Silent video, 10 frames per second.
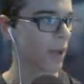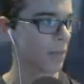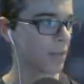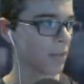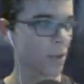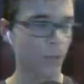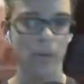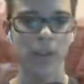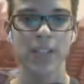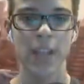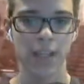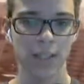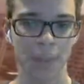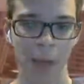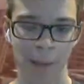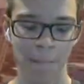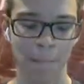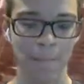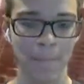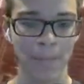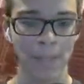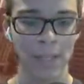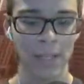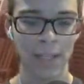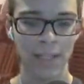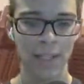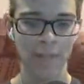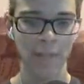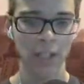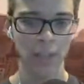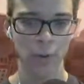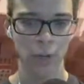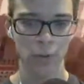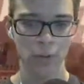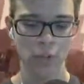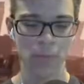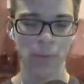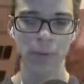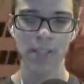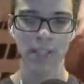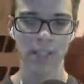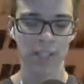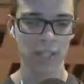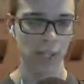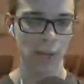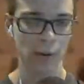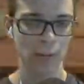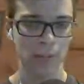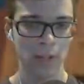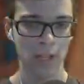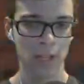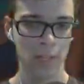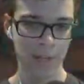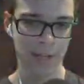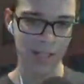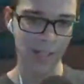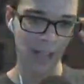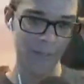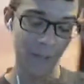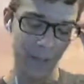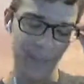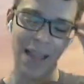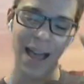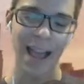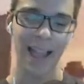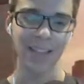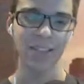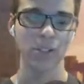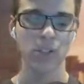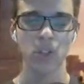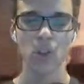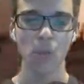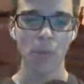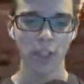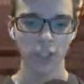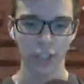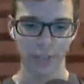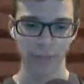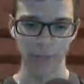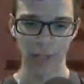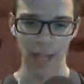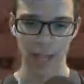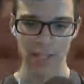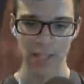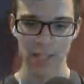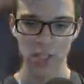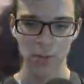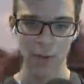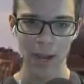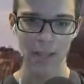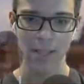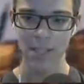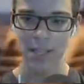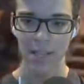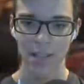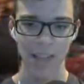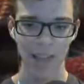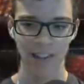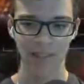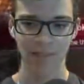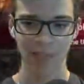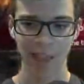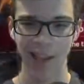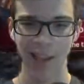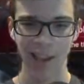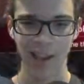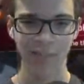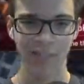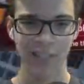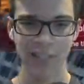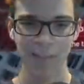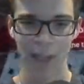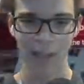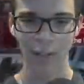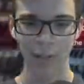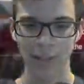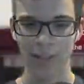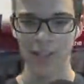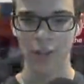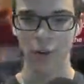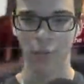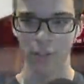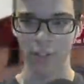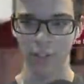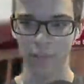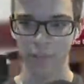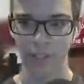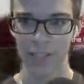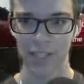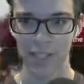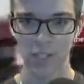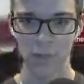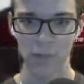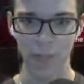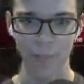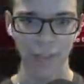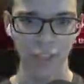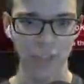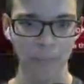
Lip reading: I believe, 32nd spot. It's definitely a pretty cool suit, but the reason it's this low is because I feel like the eyes look so much like the Velocity suit eyes that kind of sets it back a little bit, since I don't really like the Velocity suit that much.